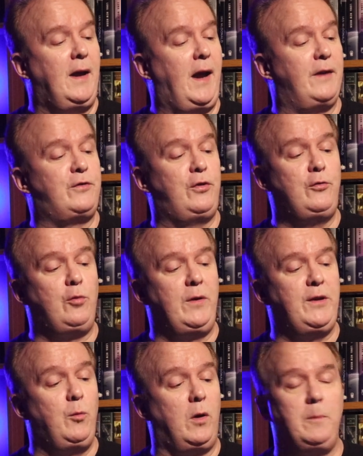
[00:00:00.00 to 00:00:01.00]
at two
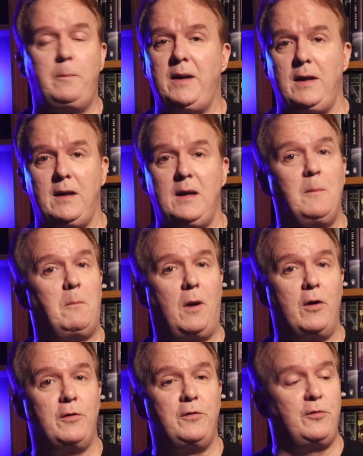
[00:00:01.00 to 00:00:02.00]
twenty-one B
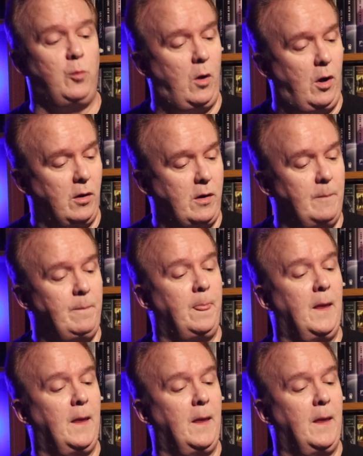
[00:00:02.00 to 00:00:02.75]
Martyr's Walk.